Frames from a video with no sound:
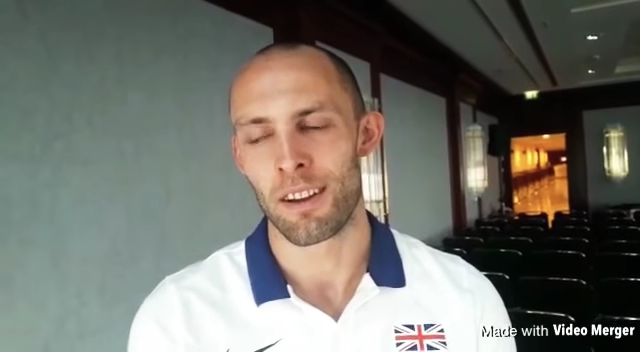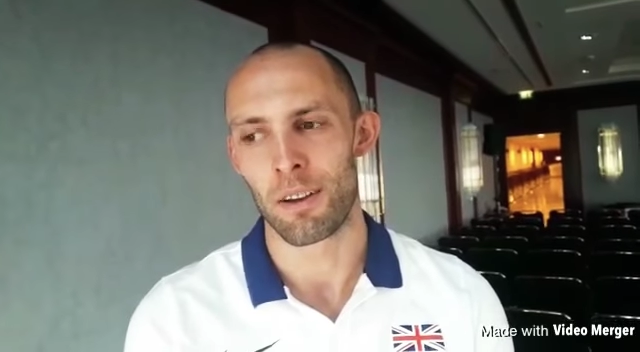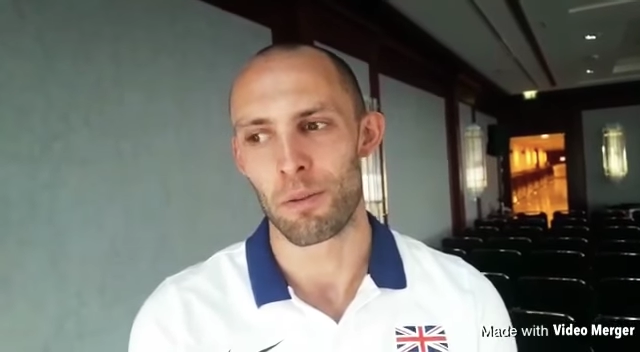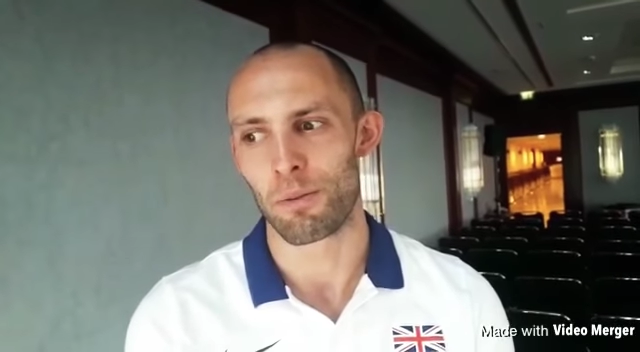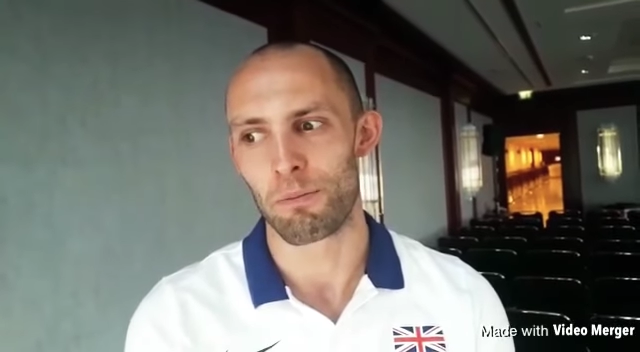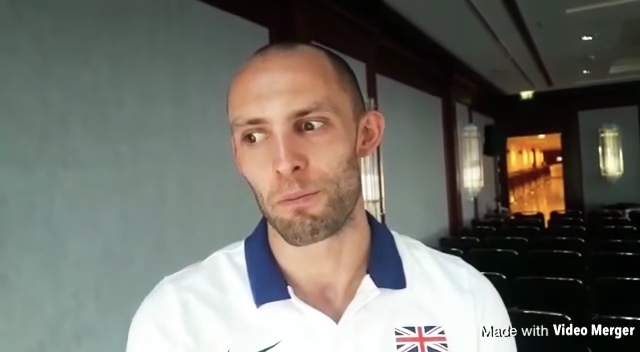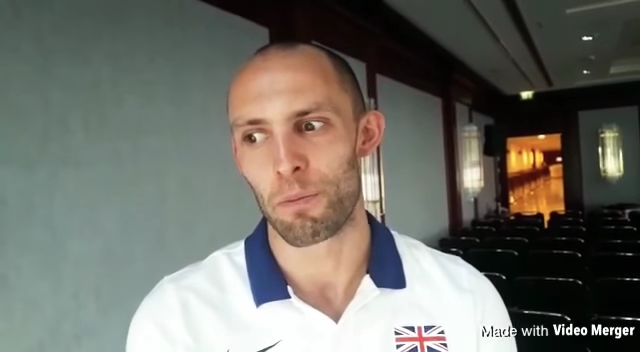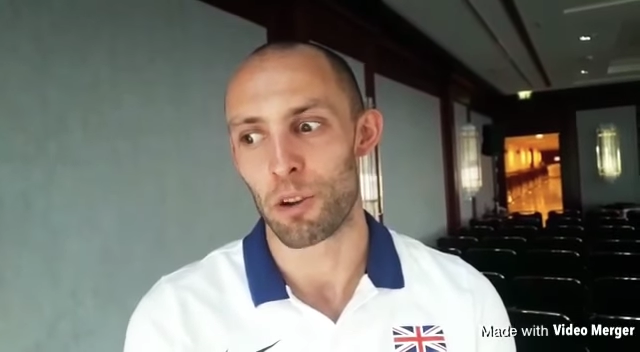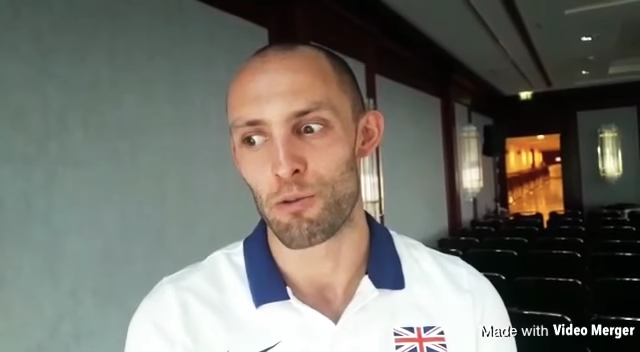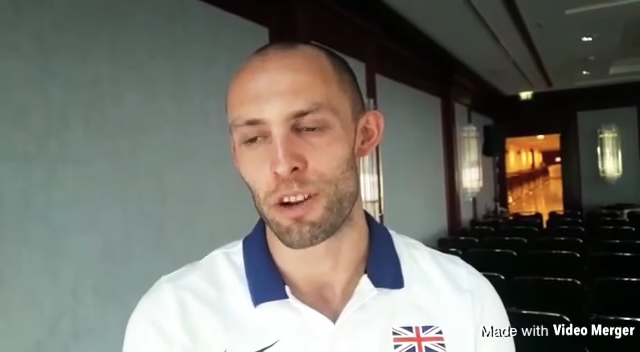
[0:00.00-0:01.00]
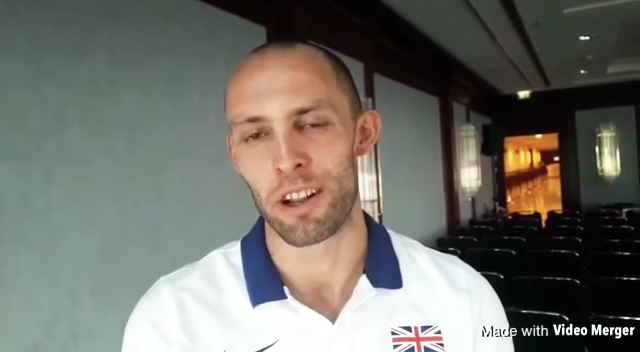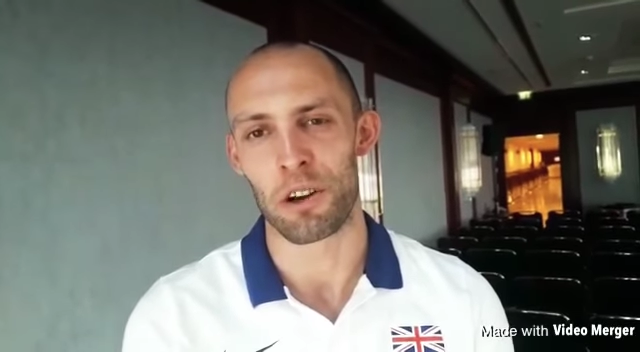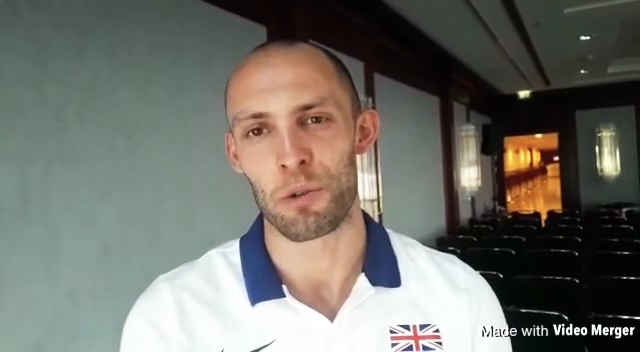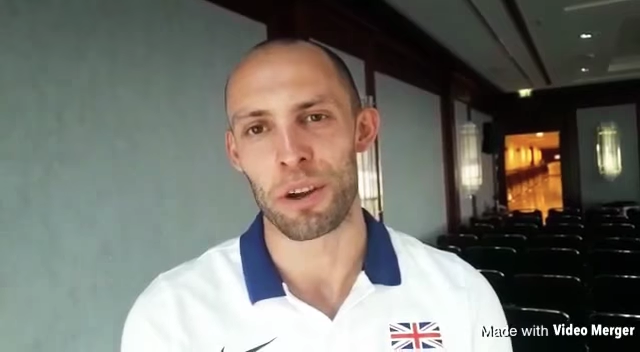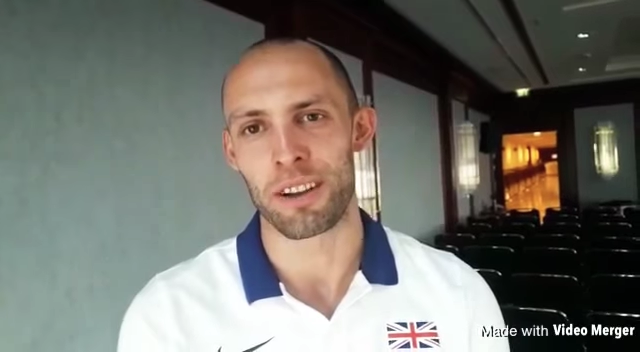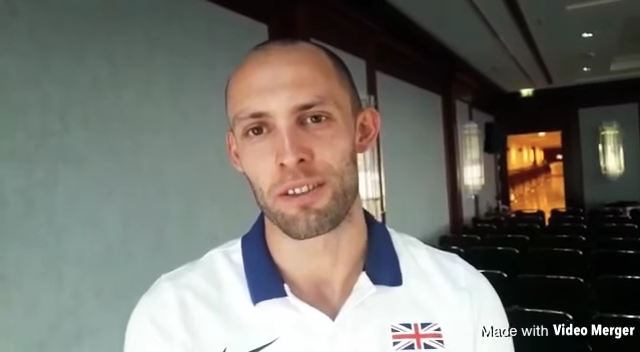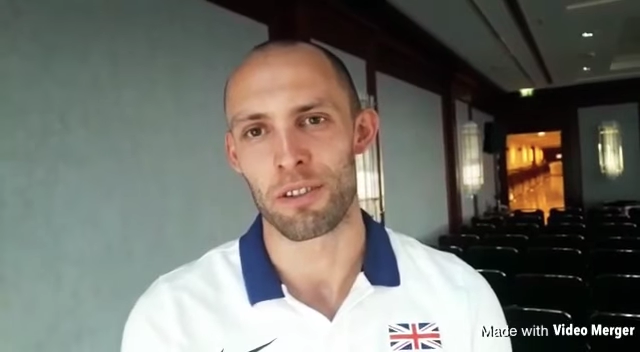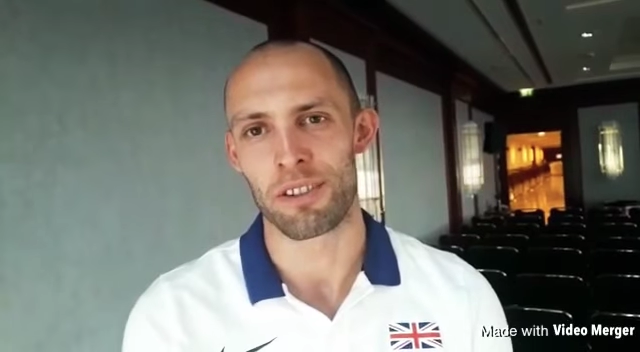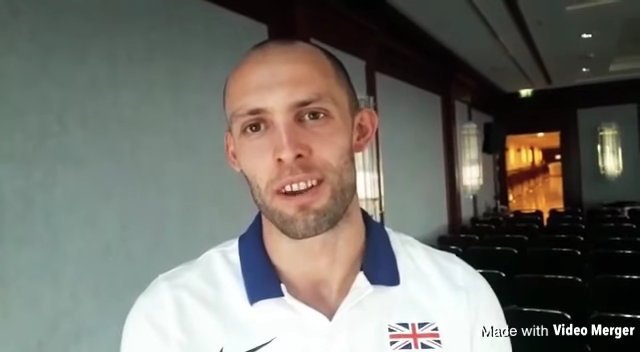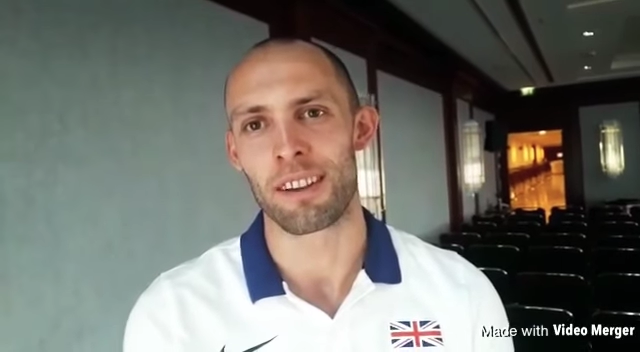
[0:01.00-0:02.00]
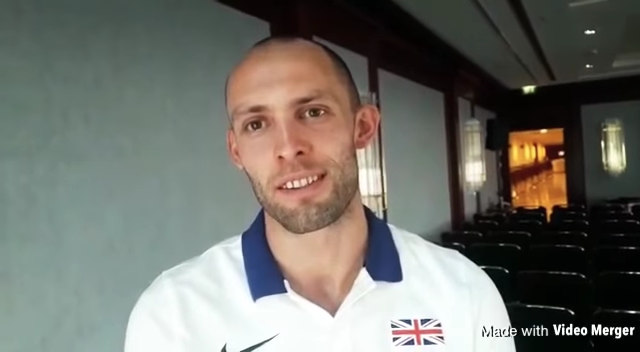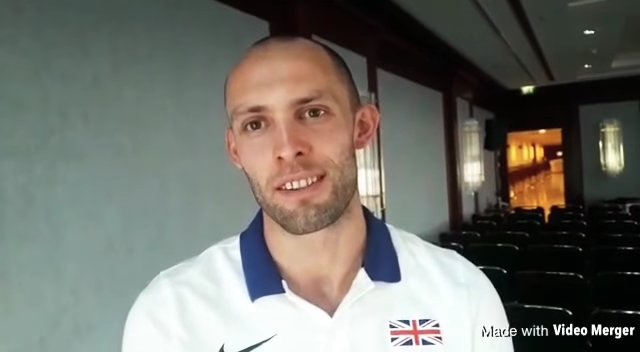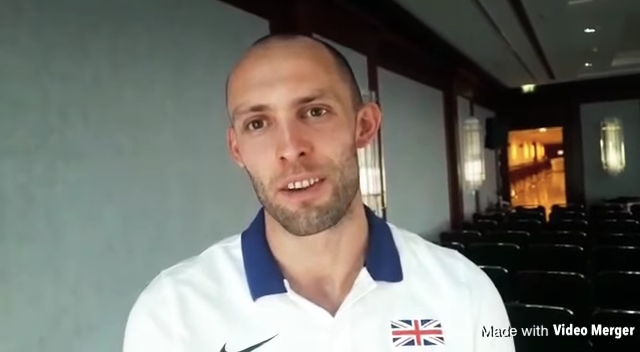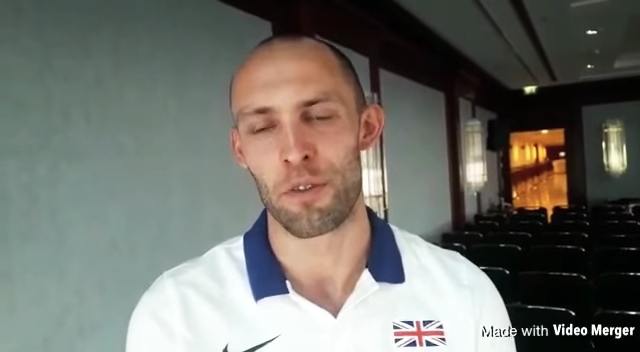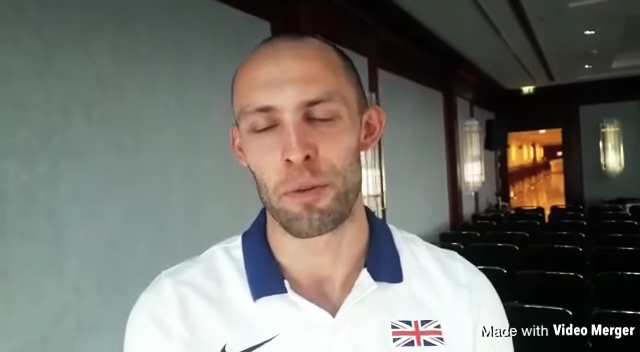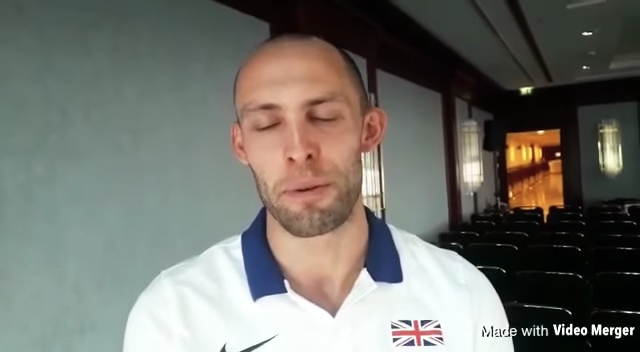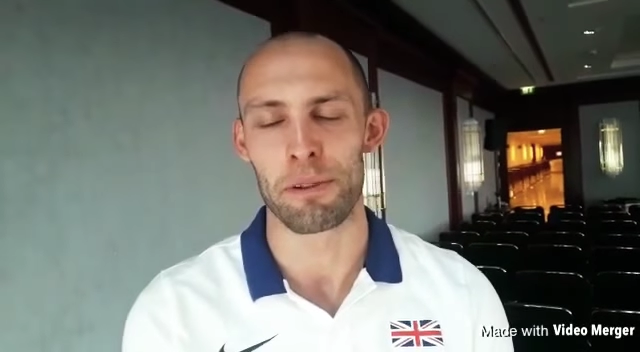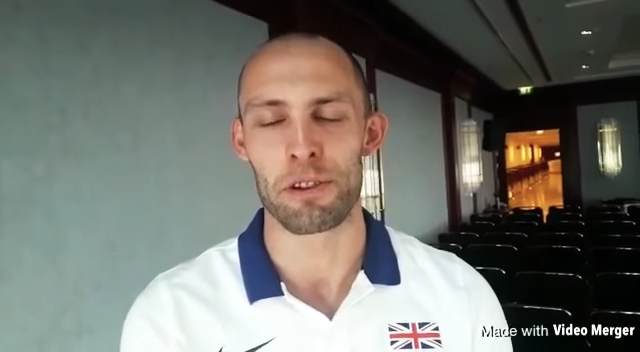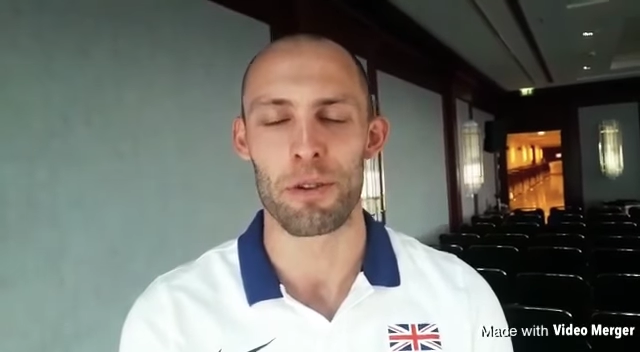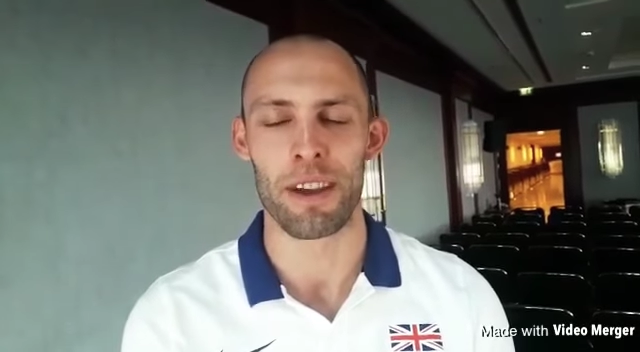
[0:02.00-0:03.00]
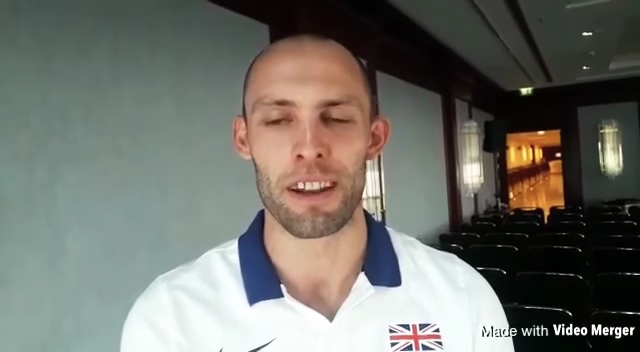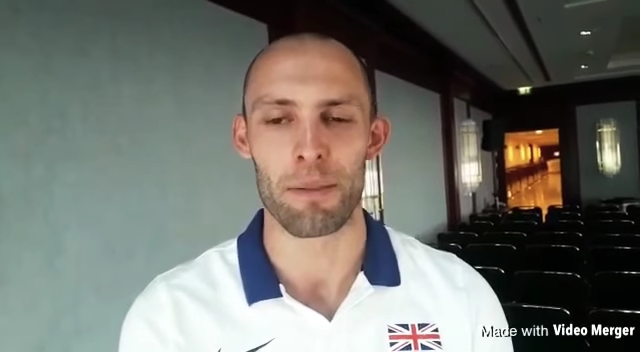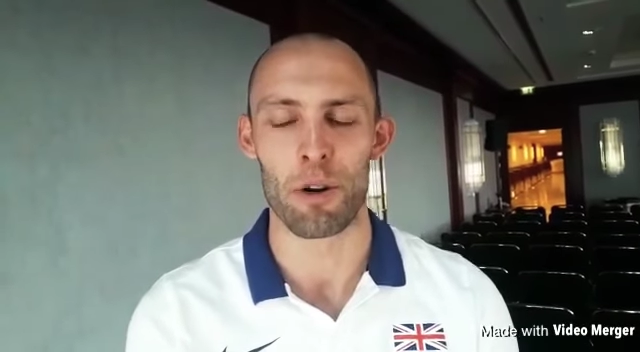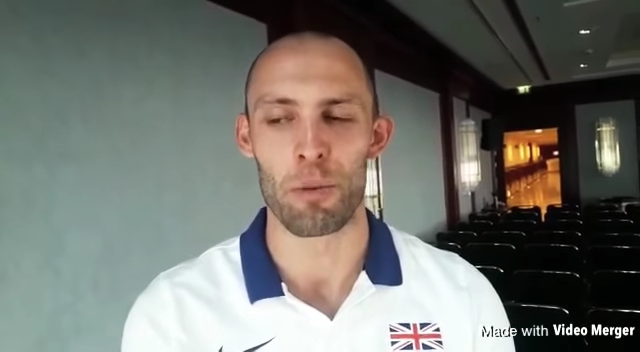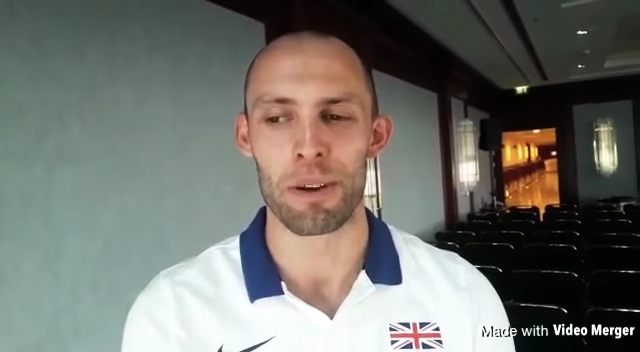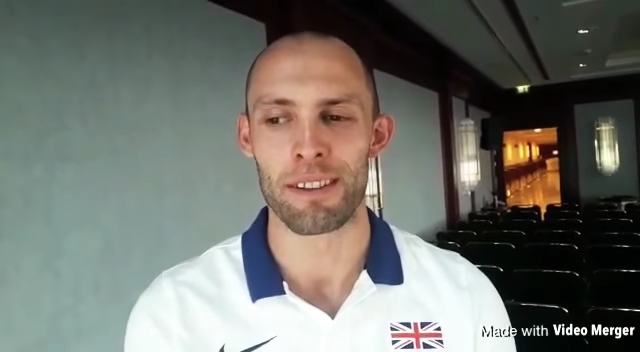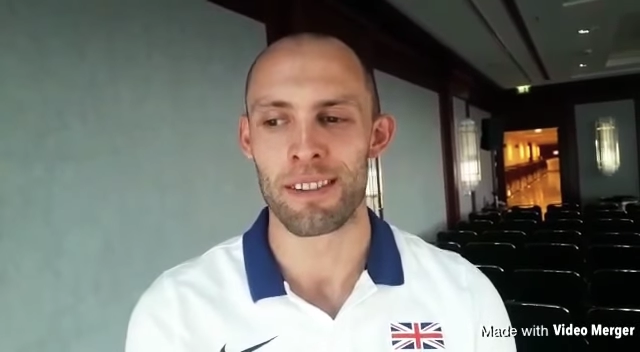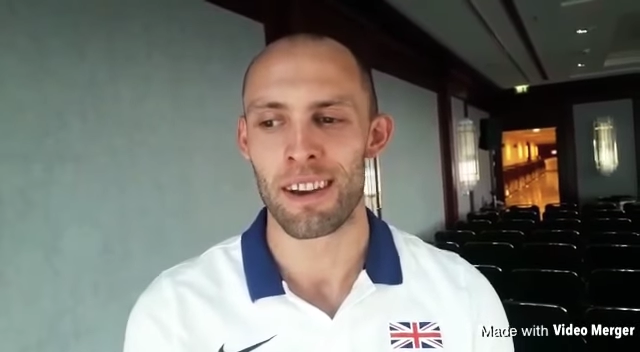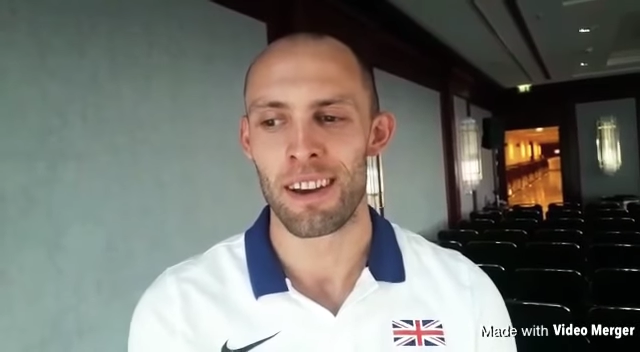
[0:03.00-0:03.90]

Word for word: you know, can run a lot quicker. So it's nice to see a few people doing that at the moment.